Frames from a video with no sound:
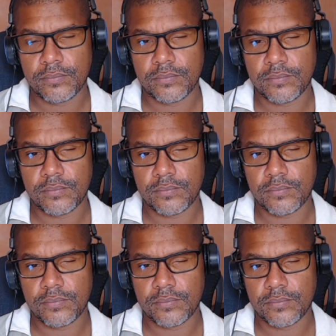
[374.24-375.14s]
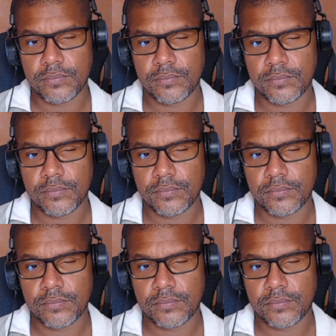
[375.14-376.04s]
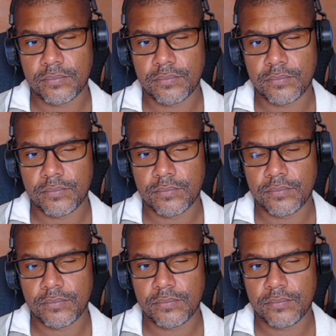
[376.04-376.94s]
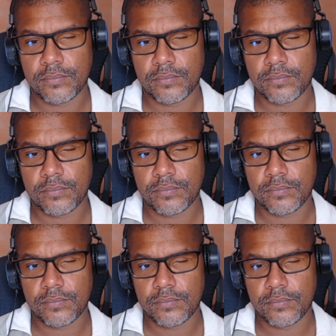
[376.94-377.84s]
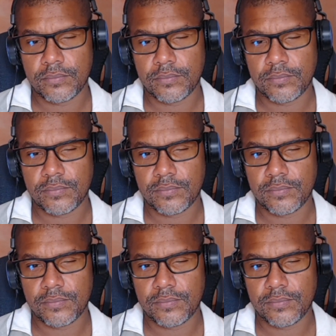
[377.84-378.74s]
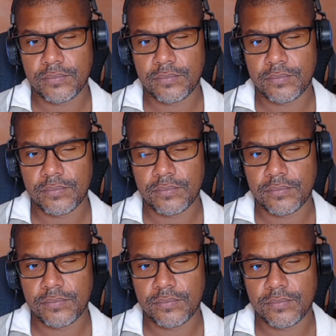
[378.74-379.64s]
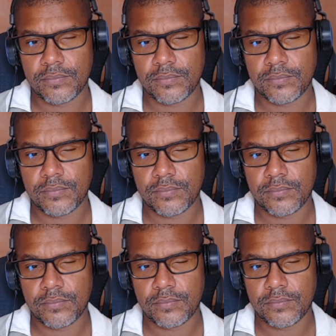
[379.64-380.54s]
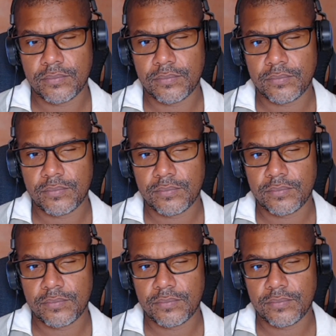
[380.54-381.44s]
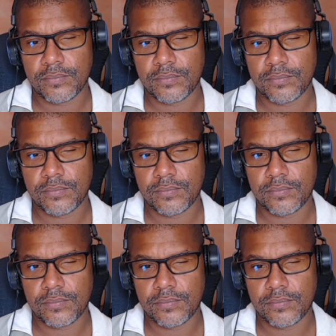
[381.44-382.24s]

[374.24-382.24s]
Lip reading: (silent)